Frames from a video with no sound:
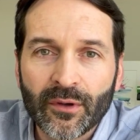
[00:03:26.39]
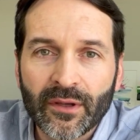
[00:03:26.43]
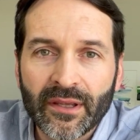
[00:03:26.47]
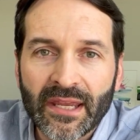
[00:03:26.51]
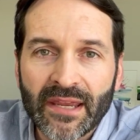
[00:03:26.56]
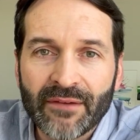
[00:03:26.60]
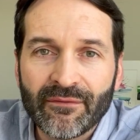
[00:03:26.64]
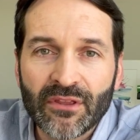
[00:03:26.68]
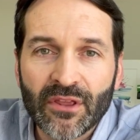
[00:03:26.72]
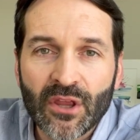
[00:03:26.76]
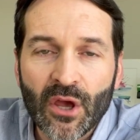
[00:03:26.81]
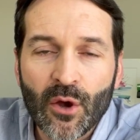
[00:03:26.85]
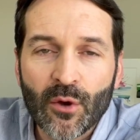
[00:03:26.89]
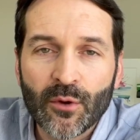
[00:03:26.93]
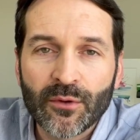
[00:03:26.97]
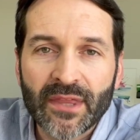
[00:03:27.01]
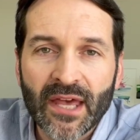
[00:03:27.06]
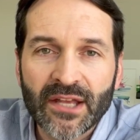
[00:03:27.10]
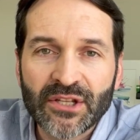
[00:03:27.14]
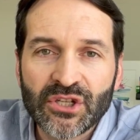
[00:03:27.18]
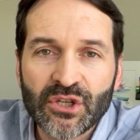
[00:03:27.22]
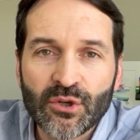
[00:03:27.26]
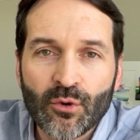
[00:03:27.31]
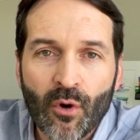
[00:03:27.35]
even though
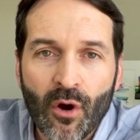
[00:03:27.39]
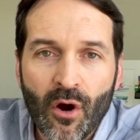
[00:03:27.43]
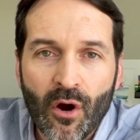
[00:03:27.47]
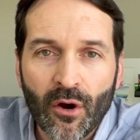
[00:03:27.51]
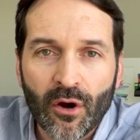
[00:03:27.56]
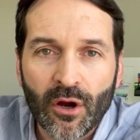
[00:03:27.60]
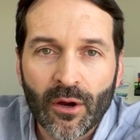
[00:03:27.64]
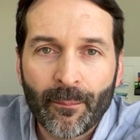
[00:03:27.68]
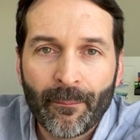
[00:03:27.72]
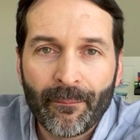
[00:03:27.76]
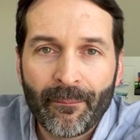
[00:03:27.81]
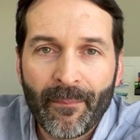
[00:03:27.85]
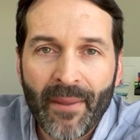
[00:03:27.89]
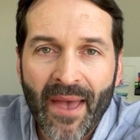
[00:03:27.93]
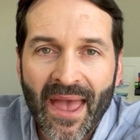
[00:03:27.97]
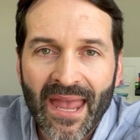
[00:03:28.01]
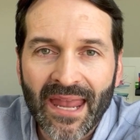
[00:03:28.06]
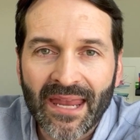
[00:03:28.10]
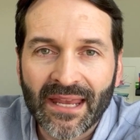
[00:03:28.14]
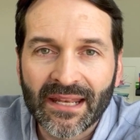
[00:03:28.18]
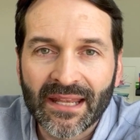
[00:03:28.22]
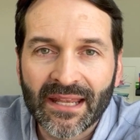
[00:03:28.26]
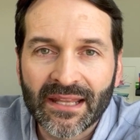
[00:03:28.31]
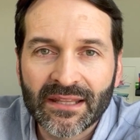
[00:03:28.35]
that you are
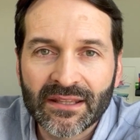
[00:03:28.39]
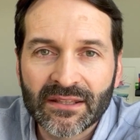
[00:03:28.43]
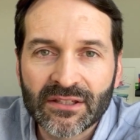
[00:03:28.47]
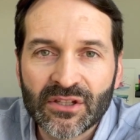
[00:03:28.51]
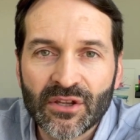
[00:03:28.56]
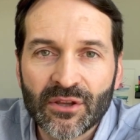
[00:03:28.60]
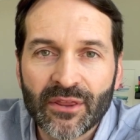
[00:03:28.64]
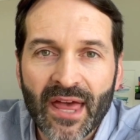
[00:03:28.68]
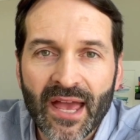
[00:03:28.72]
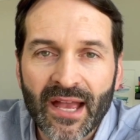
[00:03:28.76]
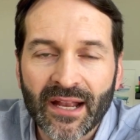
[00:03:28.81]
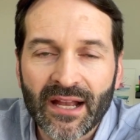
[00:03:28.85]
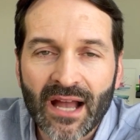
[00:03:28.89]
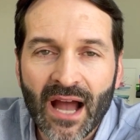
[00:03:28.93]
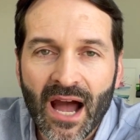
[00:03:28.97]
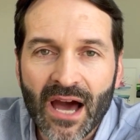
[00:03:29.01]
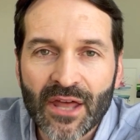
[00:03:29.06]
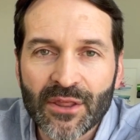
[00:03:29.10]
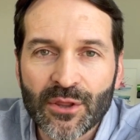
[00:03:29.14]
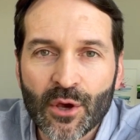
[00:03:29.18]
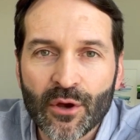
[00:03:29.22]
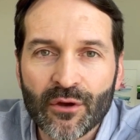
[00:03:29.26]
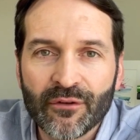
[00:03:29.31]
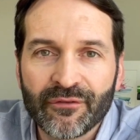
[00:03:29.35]
paying into that
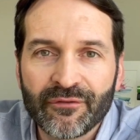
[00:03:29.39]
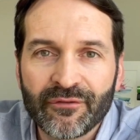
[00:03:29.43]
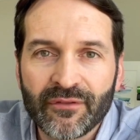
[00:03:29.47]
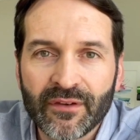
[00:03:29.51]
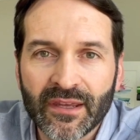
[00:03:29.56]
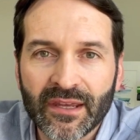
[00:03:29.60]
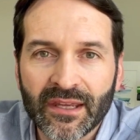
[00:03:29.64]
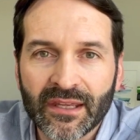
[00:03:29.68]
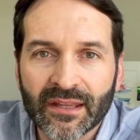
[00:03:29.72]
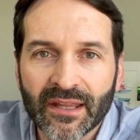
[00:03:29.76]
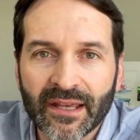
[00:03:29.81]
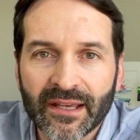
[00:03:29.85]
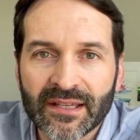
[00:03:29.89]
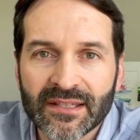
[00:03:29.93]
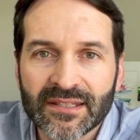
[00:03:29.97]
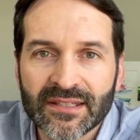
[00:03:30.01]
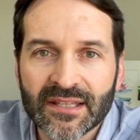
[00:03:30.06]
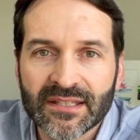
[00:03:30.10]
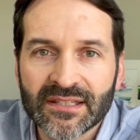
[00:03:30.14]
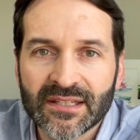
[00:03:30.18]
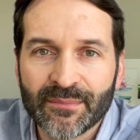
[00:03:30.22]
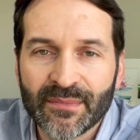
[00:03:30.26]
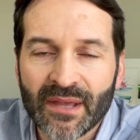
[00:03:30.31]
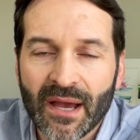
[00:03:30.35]
condo fee, like I
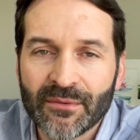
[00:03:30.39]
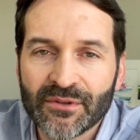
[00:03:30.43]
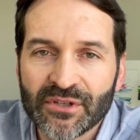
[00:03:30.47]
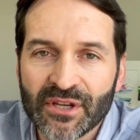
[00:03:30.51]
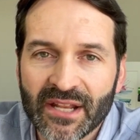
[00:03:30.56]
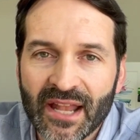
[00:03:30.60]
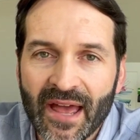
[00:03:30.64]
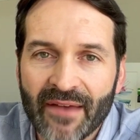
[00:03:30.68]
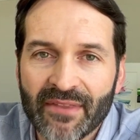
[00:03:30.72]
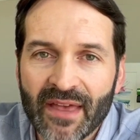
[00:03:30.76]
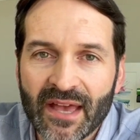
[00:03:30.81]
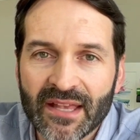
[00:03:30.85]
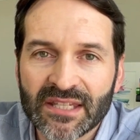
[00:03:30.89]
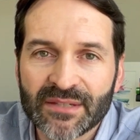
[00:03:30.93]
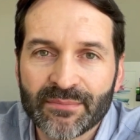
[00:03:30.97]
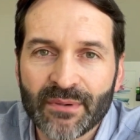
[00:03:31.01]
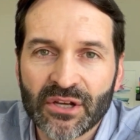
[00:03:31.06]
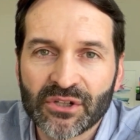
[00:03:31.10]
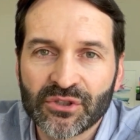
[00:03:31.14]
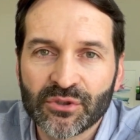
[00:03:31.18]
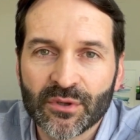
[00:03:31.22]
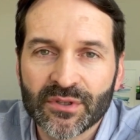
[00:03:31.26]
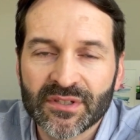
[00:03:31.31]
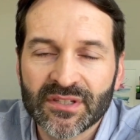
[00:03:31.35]
said, sometimes you can have that
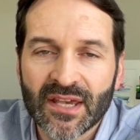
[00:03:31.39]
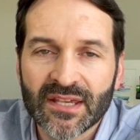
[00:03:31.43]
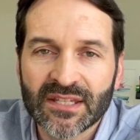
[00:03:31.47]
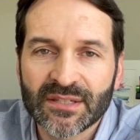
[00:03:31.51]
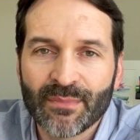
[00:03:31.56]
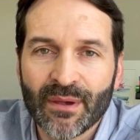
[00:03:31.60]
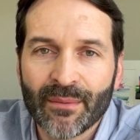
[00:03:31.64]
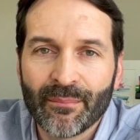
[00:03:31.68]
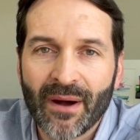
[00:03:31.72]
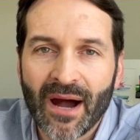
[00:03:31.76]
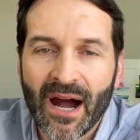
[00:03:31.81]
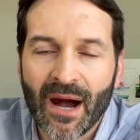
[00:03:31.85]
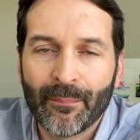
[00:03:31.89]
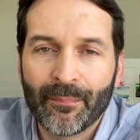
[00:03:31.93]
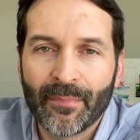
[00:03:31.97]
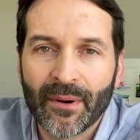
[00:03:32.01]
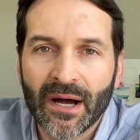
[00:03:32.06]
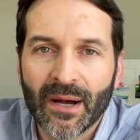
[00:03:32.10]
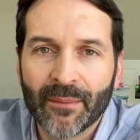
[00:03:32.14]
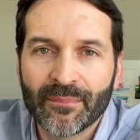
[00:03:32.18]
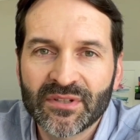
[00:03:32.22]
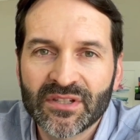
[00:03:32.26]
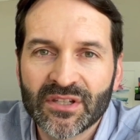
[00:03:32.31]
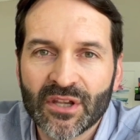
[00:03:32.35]
special assessment pop
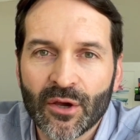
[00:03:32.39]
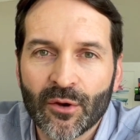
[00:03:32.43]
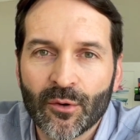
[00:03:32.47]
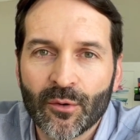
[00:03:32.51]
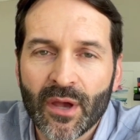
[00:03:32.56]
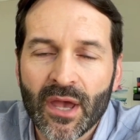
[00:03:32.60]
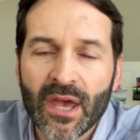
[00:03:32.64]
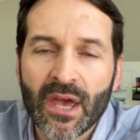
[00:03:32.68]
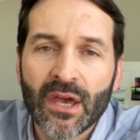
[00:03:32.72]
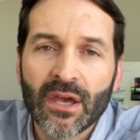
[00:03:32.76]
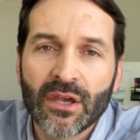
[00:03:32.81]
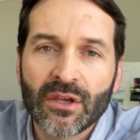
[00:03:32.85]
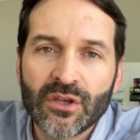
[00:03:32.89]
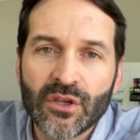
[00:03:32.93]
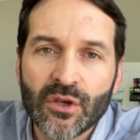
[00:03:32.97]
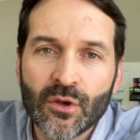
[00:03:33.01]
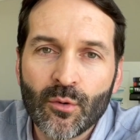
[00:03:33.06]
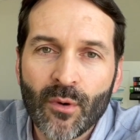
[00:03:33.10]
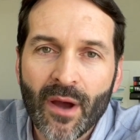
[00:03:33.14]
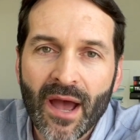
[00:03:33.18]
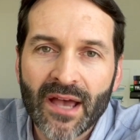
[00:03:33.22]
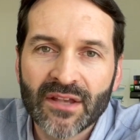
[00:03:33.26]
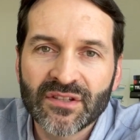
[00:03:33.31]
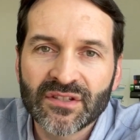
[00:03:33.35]
up. So
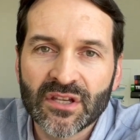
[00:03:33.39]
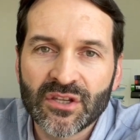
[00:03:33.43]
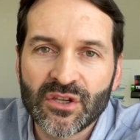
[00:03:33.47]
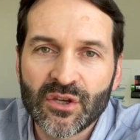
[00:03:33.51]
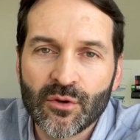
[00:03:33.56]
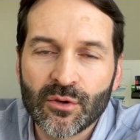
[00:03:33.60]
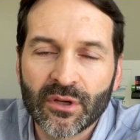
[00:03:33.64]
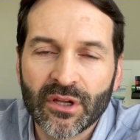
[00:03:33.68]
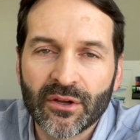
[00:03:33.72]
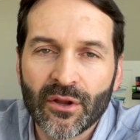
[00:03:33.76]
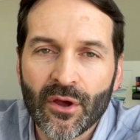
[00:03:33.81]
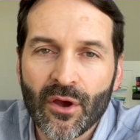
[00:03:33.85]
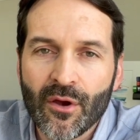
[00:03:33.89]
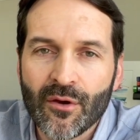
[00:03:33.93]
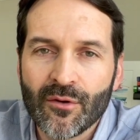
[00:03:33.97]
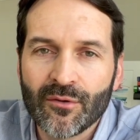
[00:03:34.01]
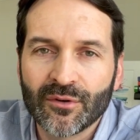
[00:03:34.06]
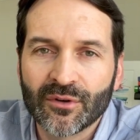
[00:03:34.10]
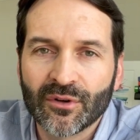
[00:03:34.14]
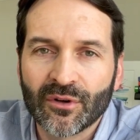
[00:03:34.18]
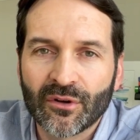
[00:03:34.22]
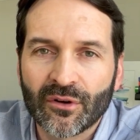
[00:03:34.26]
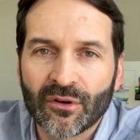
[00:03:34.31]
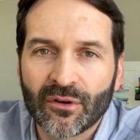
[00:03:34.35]
you as a unit
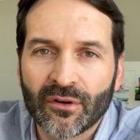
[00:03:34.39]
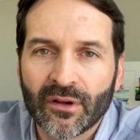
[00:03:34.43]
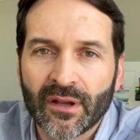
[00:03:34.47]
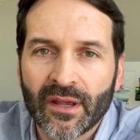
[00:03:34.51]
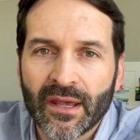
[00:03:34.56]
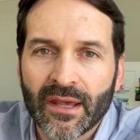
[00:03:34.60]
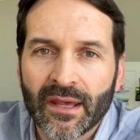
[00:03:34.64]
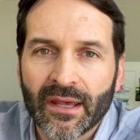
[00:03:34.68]
owner,